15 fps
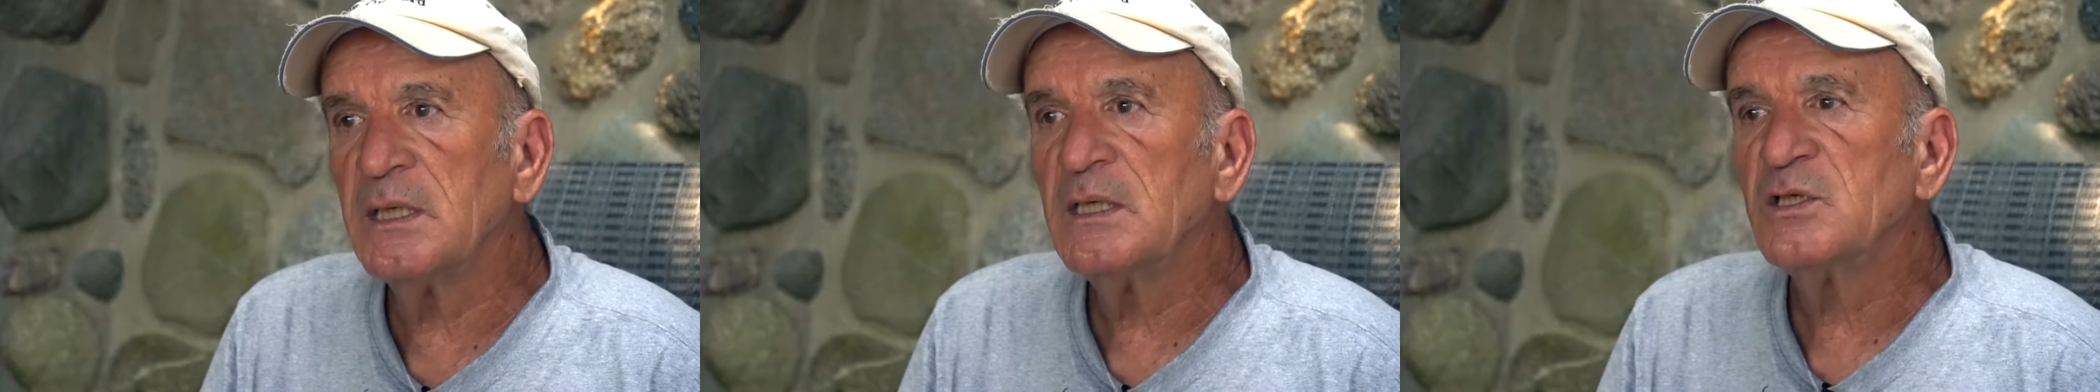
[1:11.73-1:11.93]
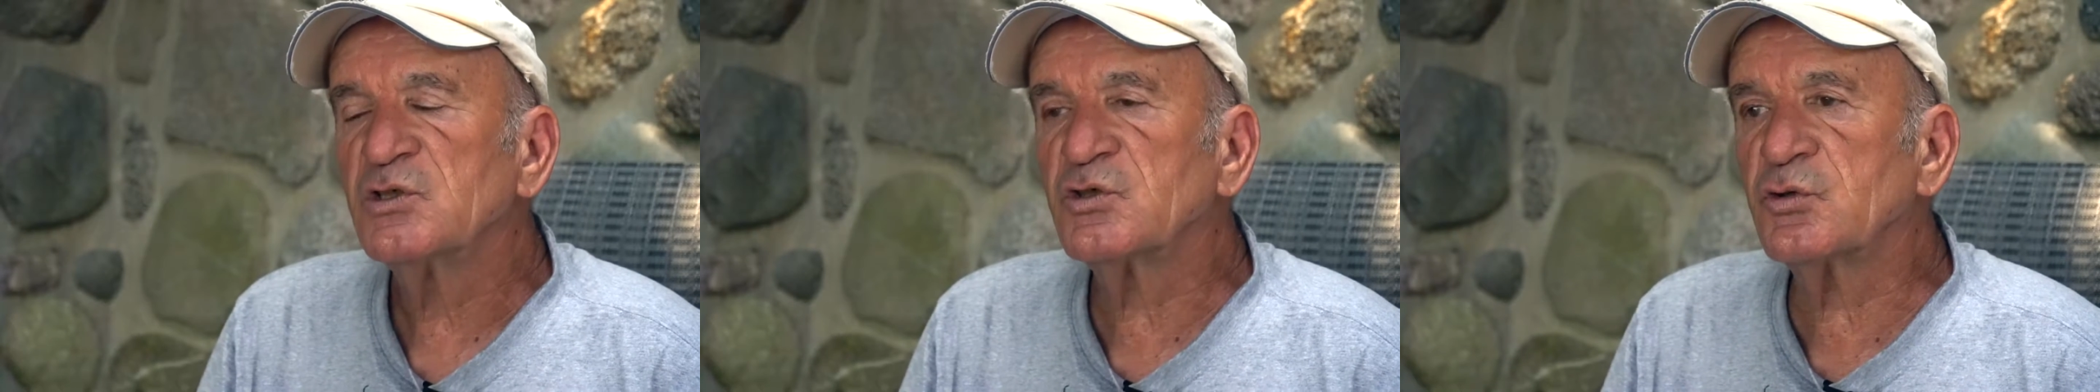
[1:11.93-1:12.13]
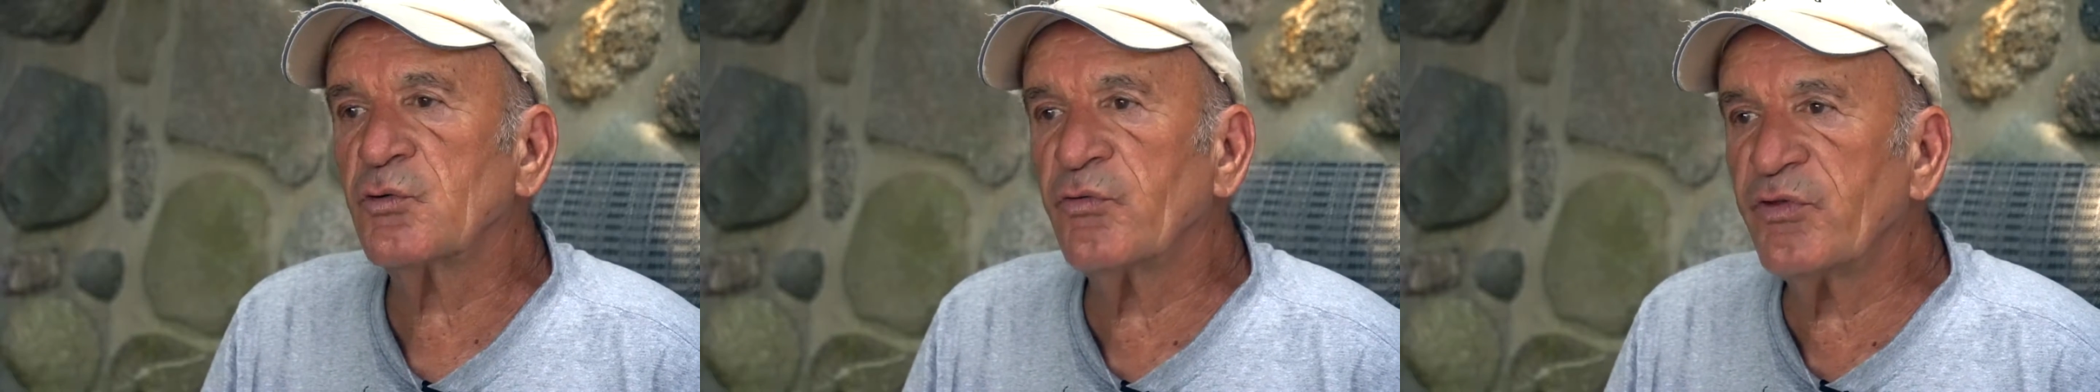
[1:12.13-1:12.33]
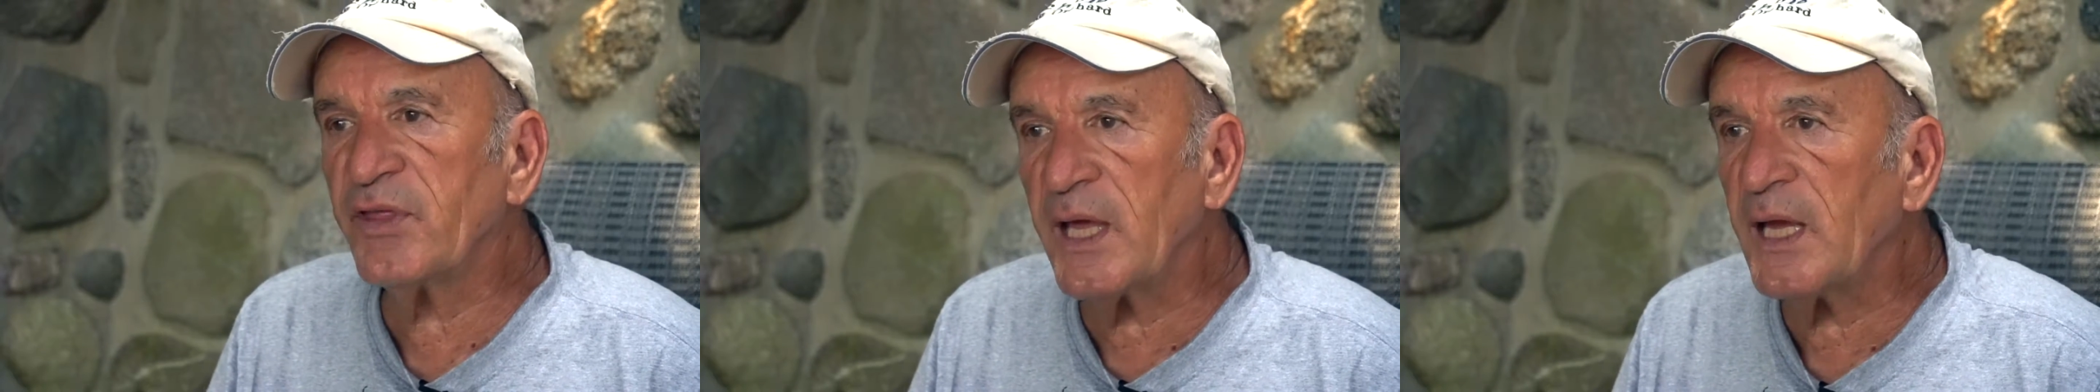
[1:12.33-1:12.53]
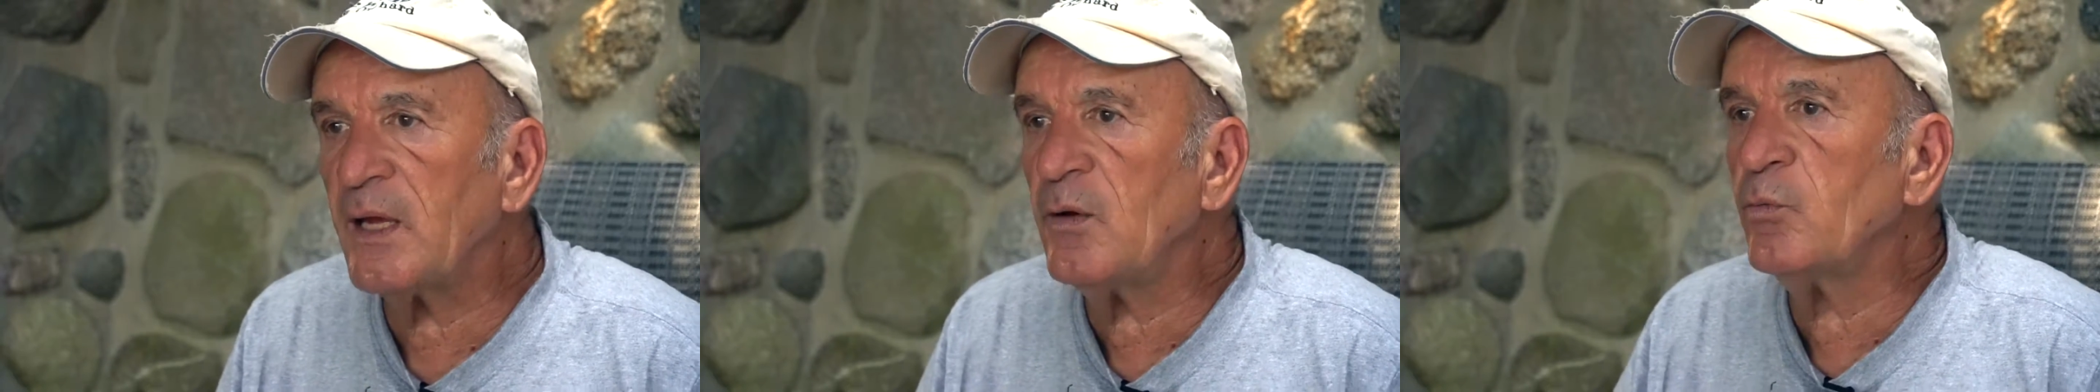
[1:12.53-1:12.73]
So
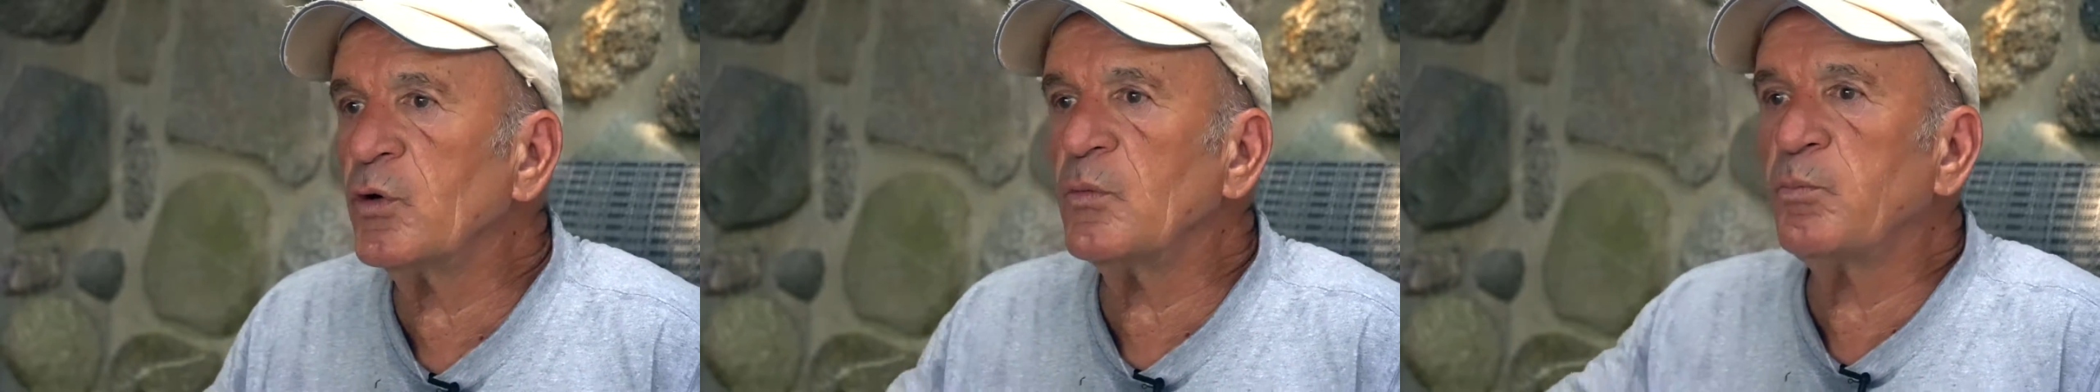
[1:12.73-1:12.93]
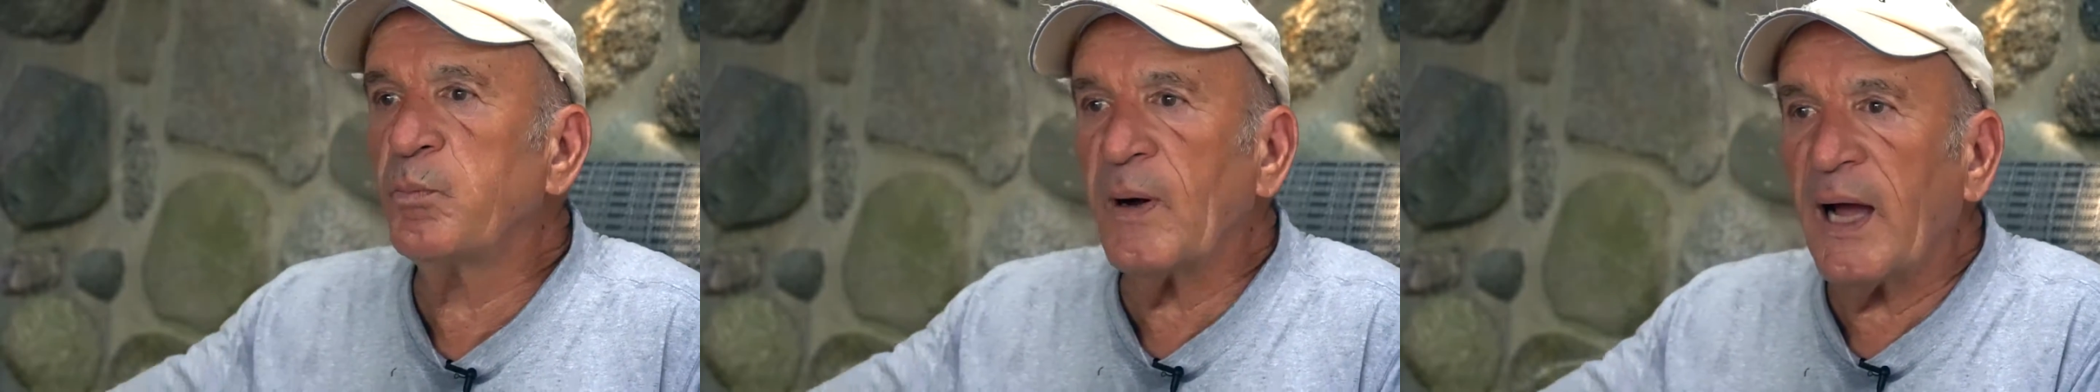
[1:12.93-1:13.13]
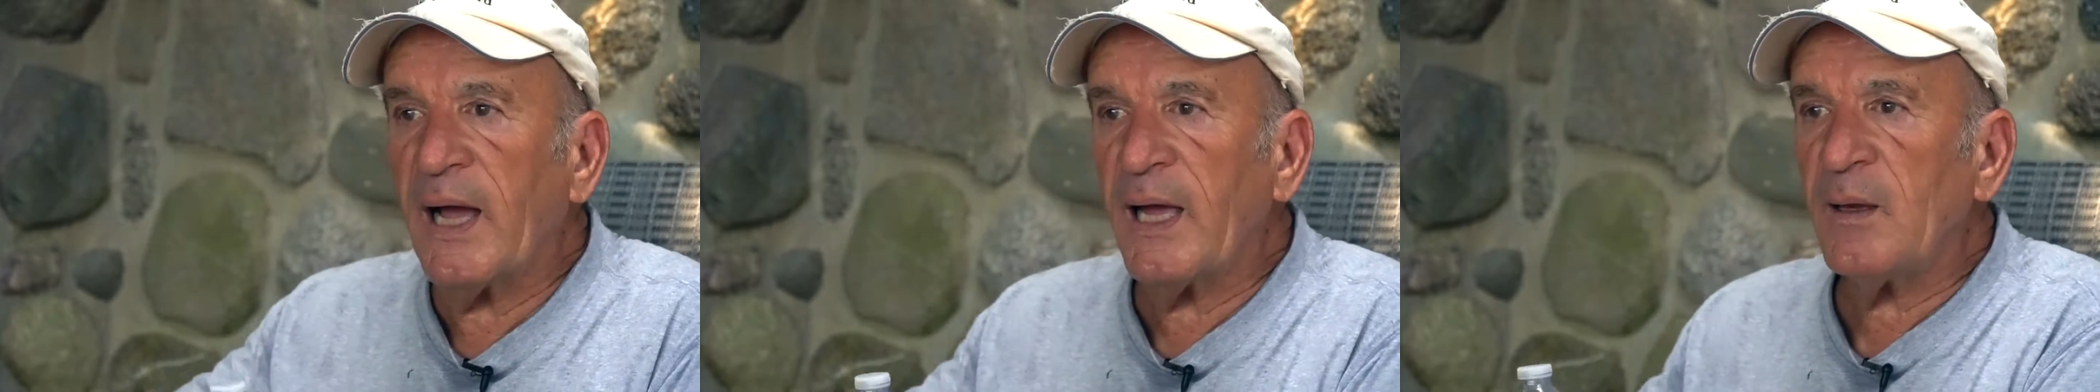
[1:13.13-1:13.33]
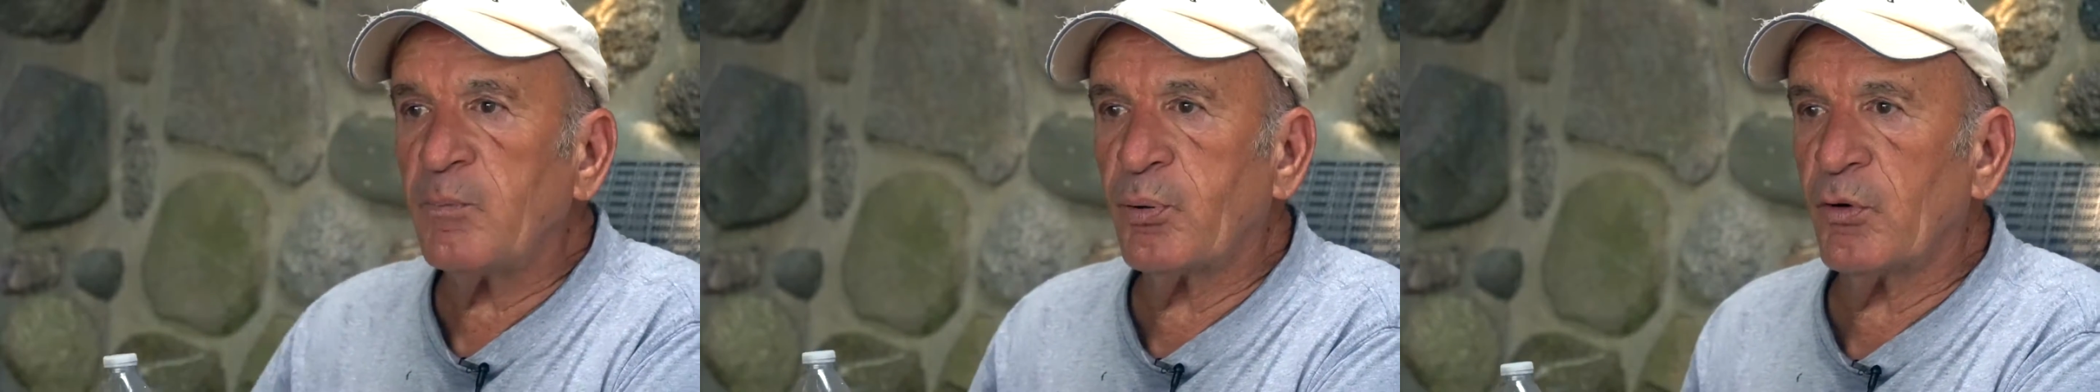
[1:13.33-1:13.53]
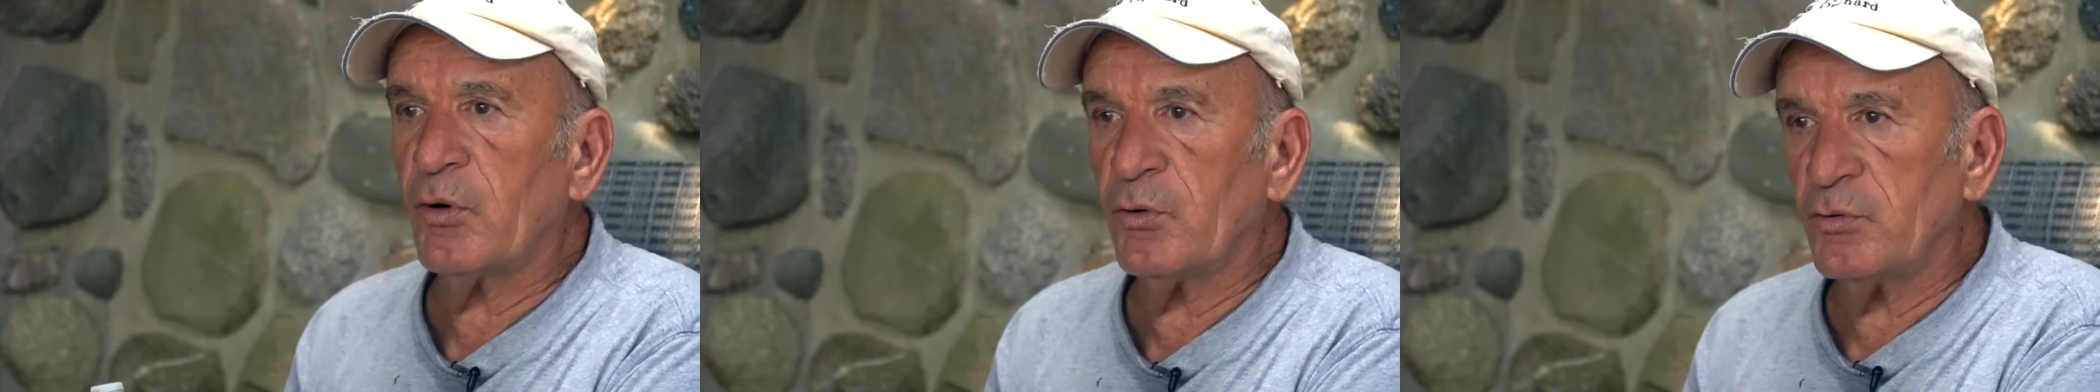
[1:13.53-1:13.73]
they would buy
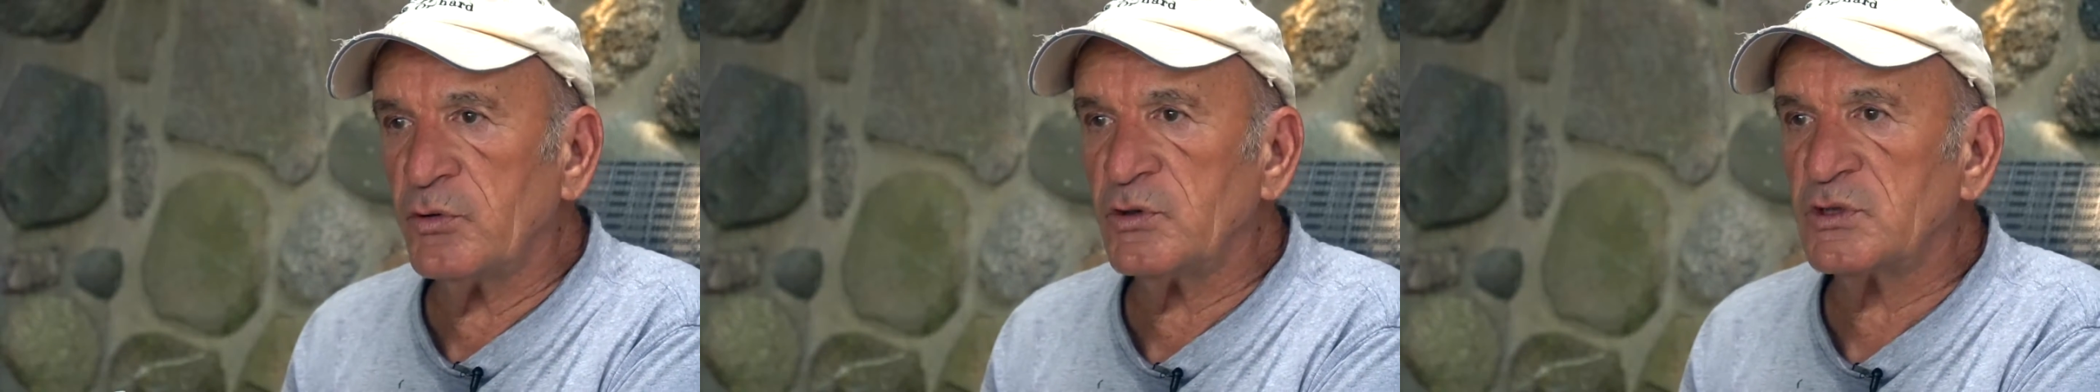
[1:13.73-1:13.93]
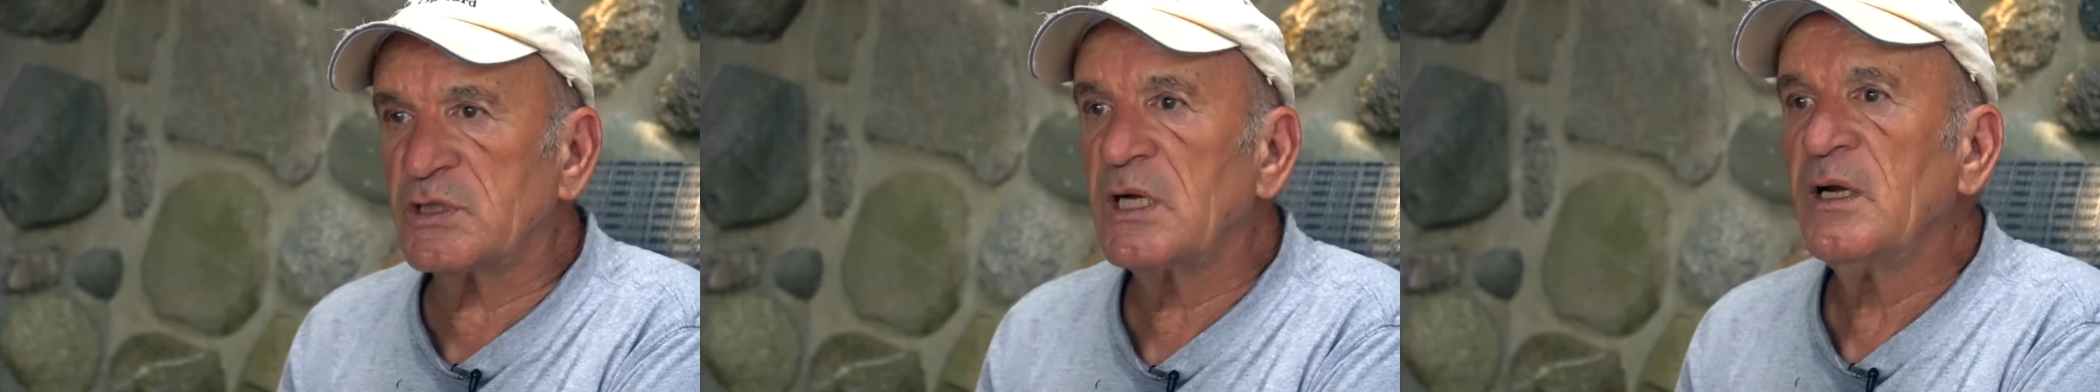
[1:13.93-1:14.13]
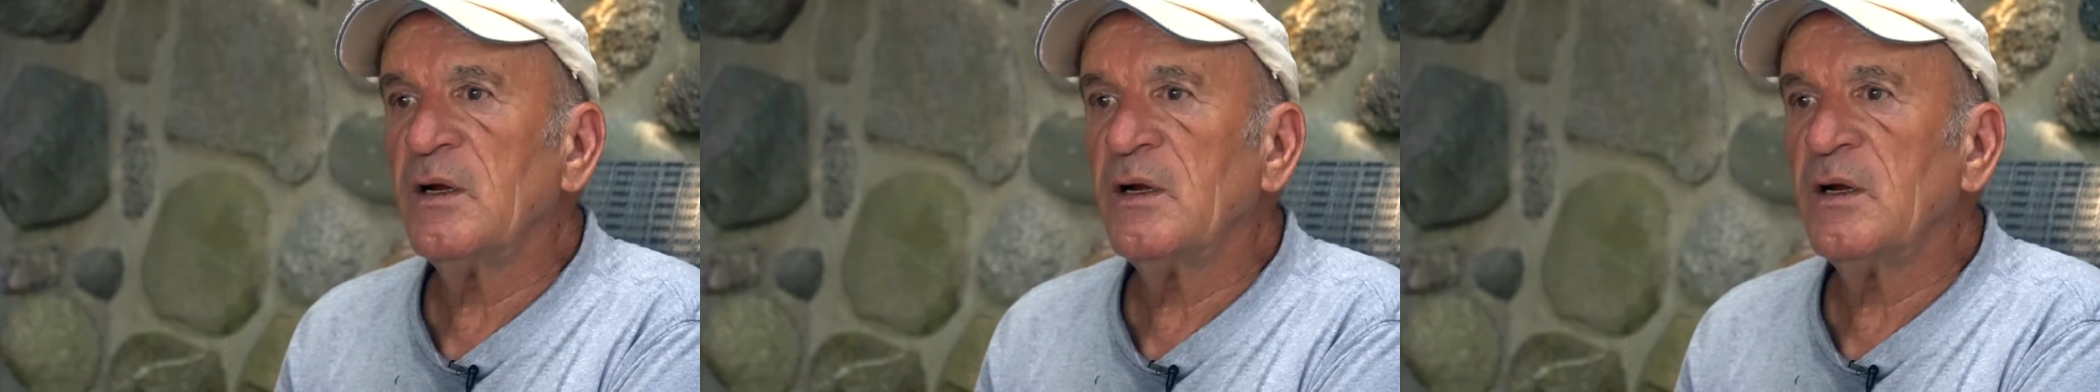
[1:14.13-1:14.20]
produce